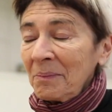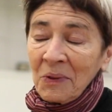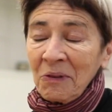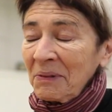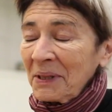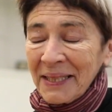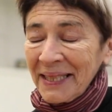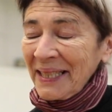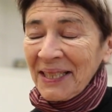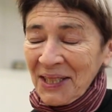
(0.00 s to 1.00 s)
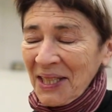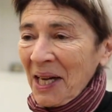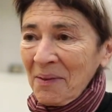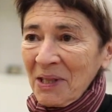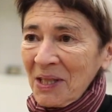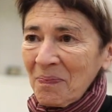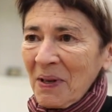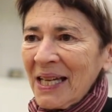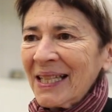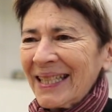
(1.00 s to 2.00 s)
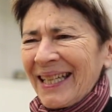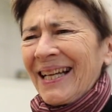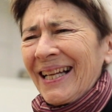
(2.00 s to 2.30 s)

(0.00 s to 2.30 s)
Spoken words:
movement in time and space.